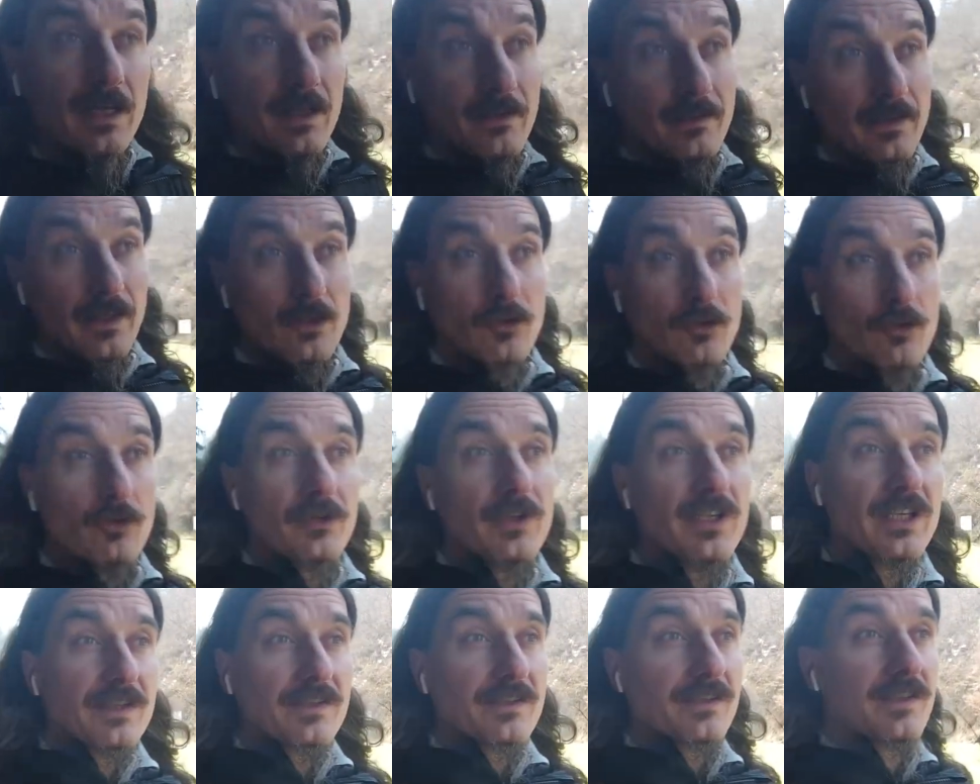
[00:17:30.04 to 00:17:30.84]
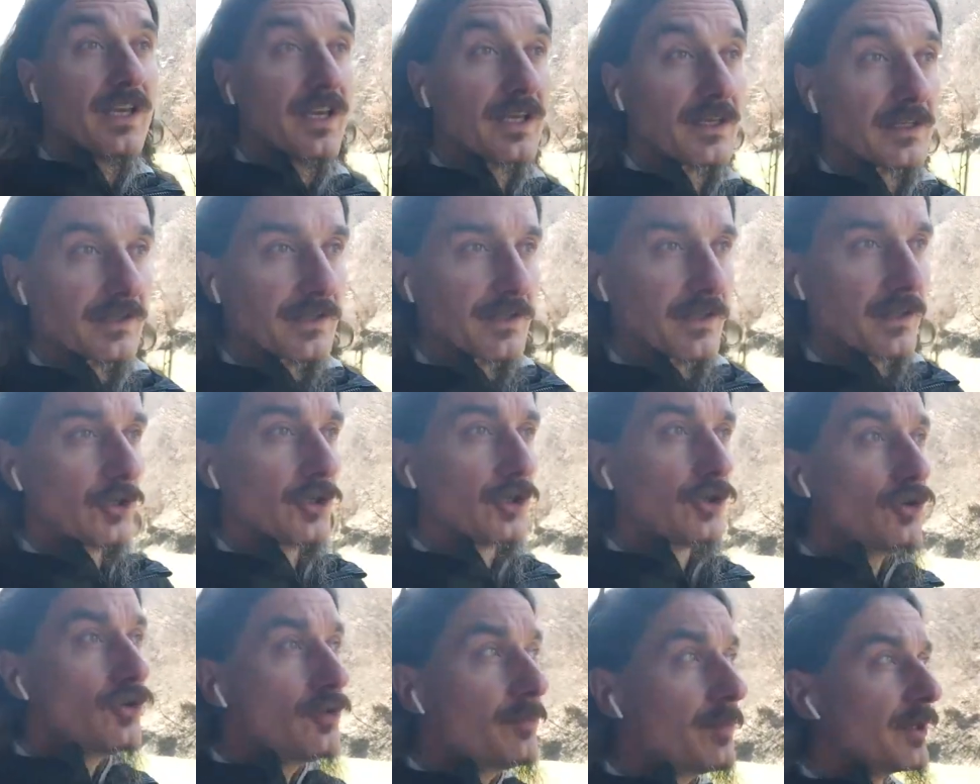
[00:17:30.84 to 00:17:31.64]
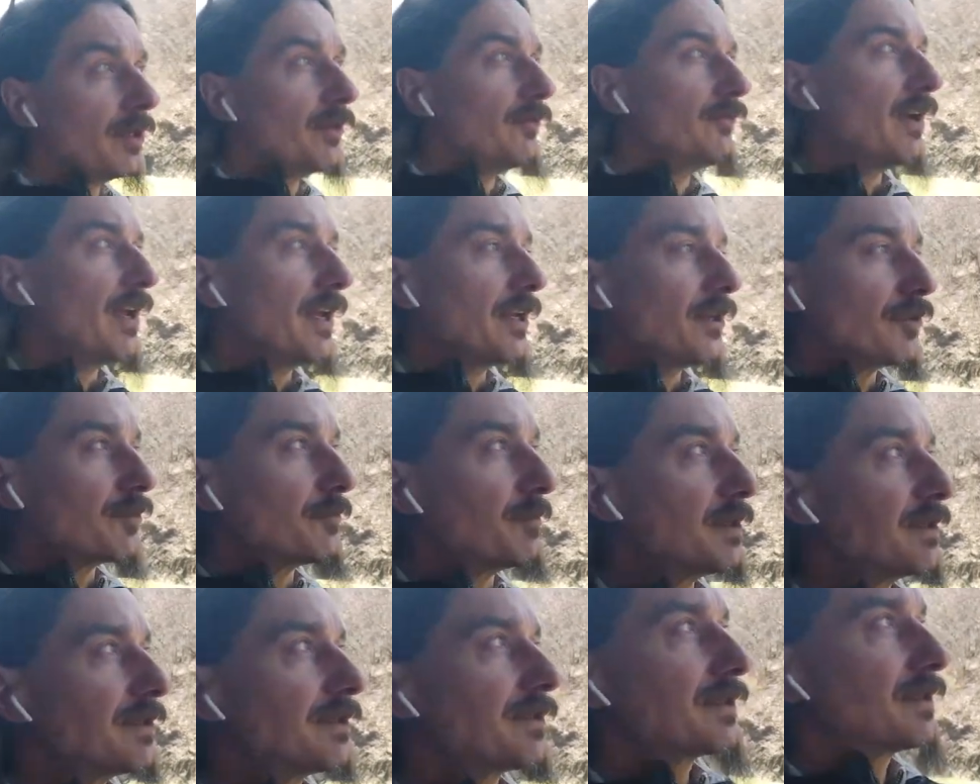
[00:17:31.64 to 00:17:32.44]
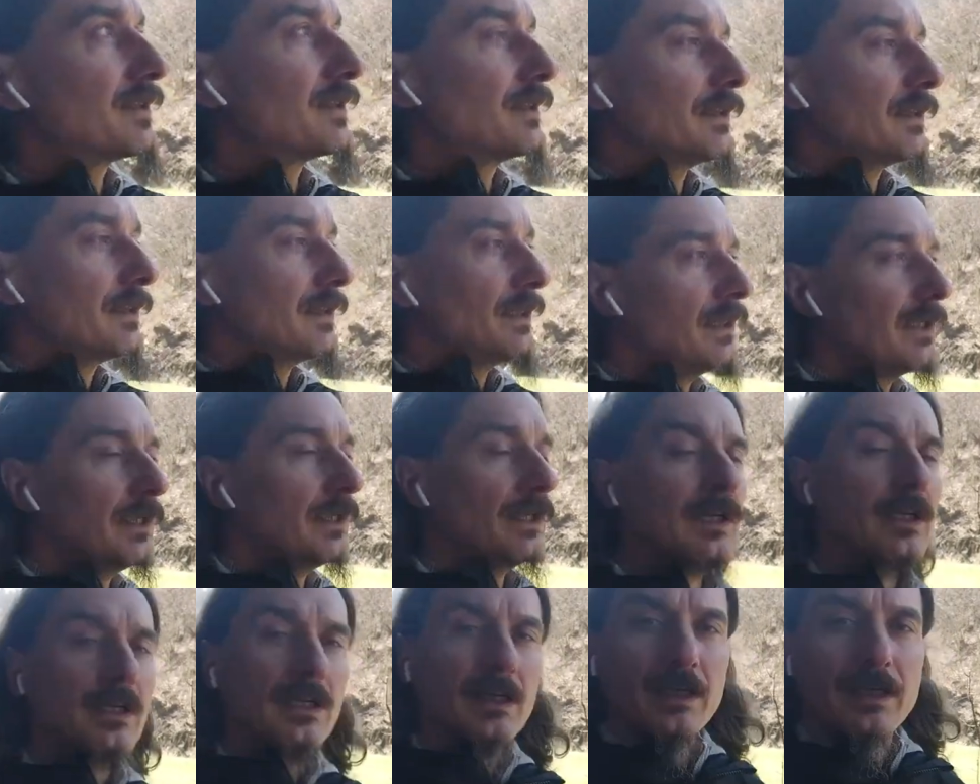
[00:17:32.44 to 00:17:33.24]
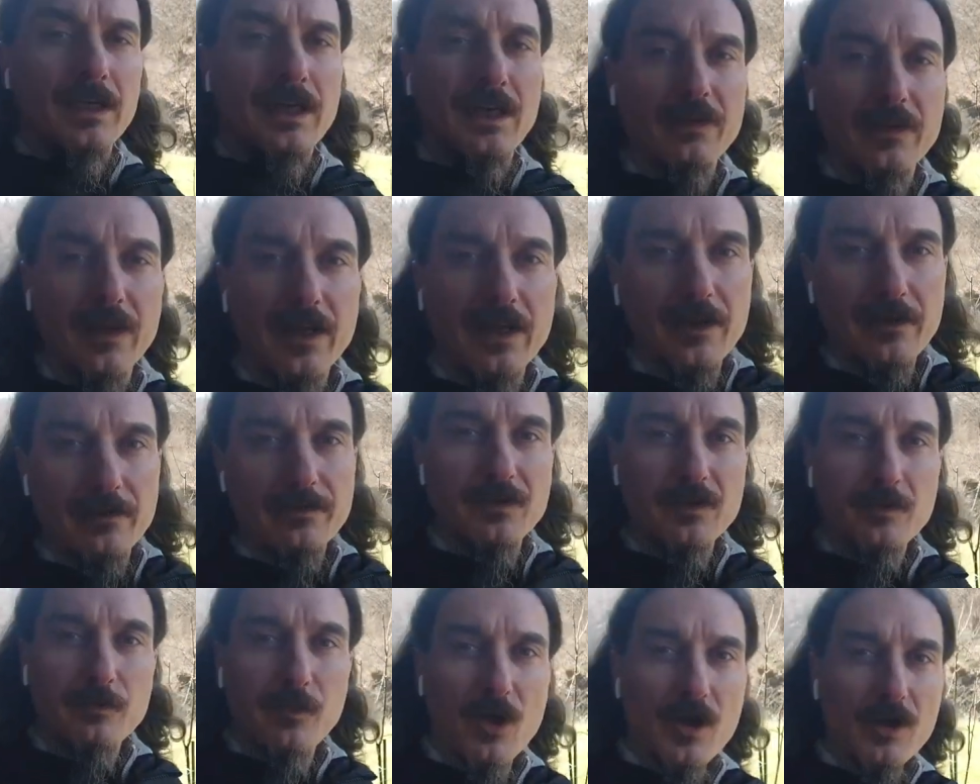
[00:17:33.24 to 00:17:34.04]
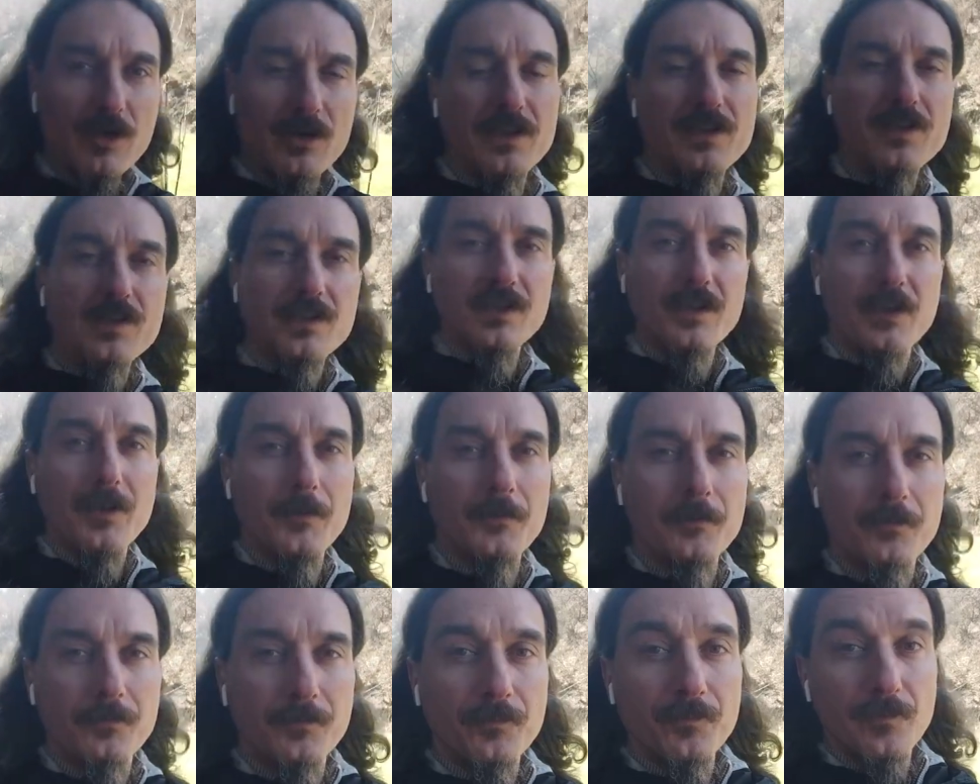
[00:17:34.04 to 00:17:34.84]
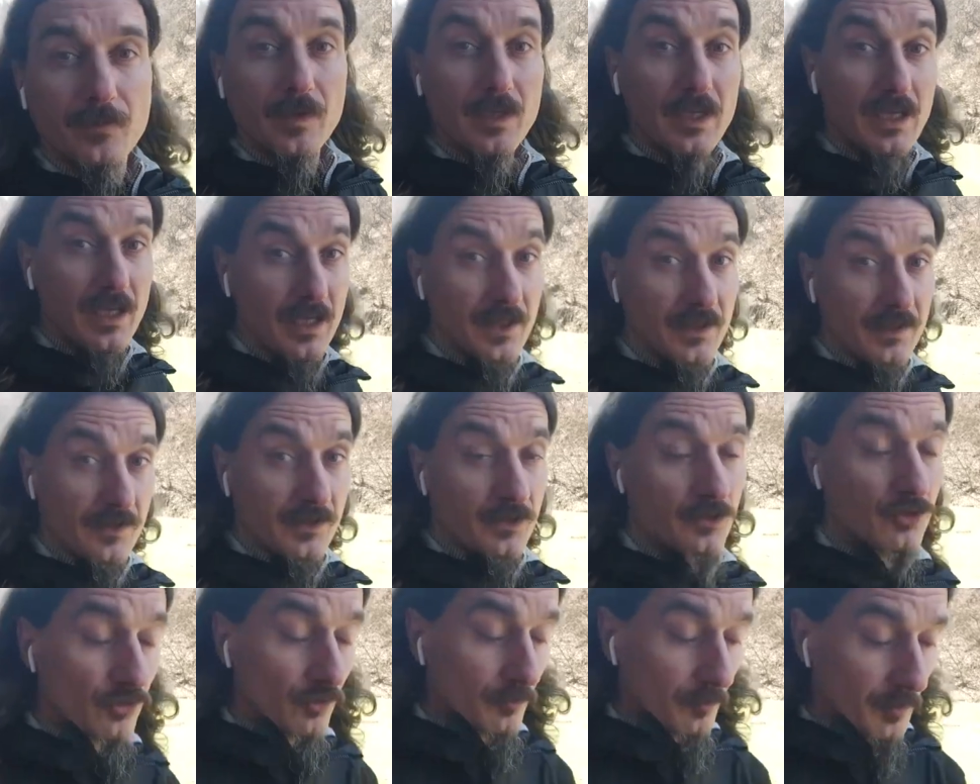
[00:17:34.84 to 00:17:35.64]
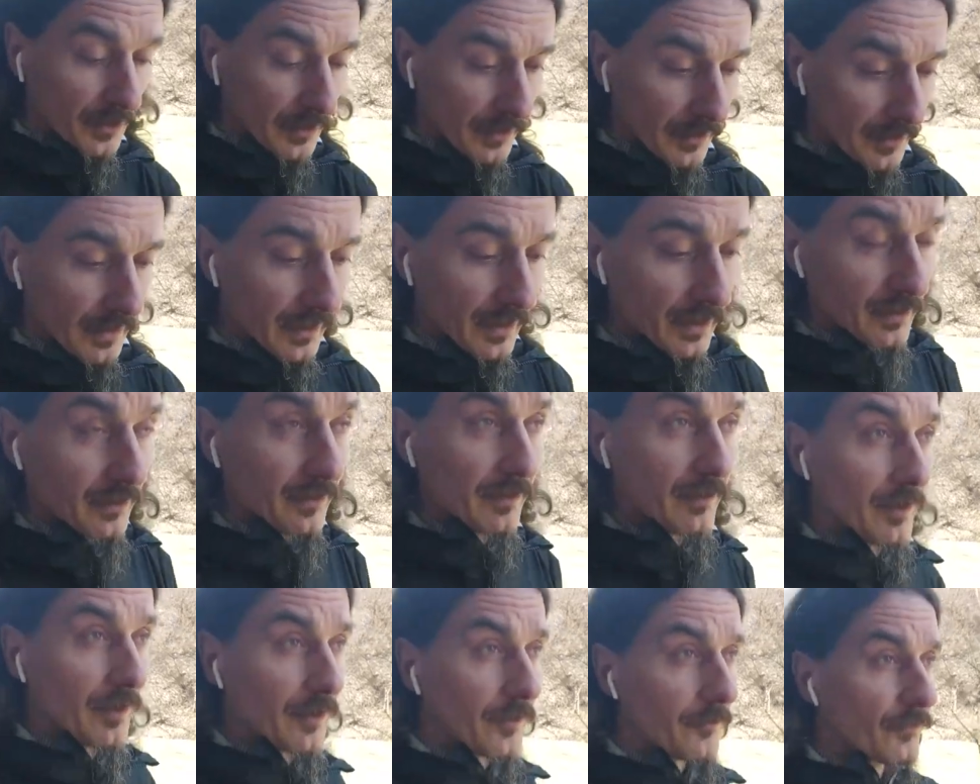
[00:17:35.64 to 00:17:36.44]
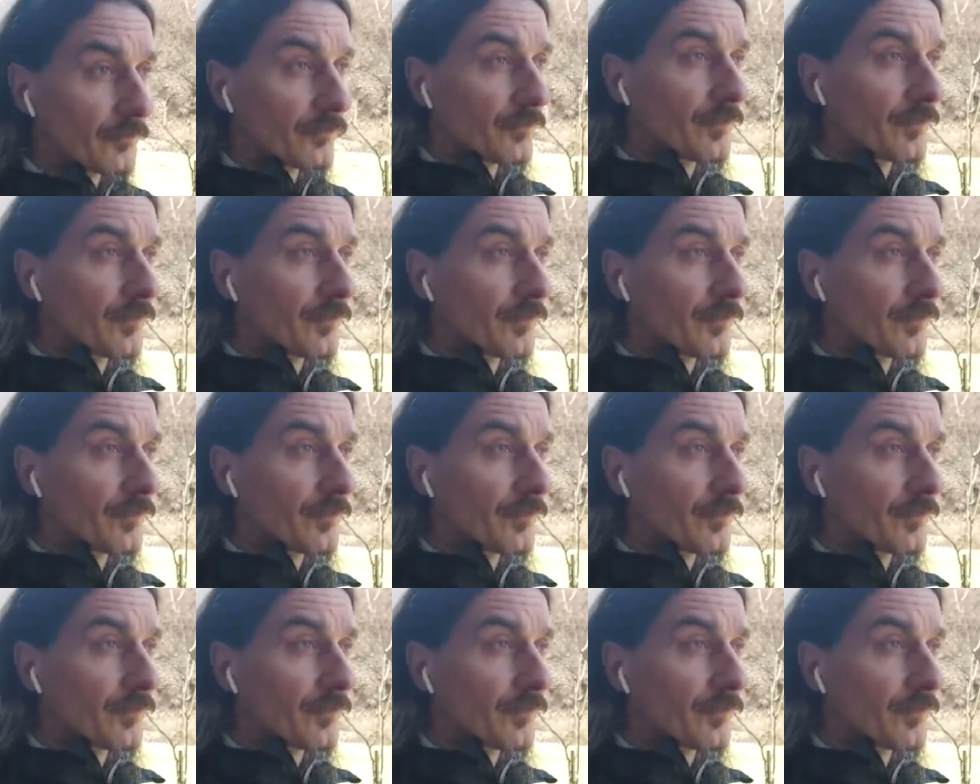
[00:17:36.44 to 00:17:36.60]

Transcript: that all these things are human arrangements, and that if democracy is to mean anything,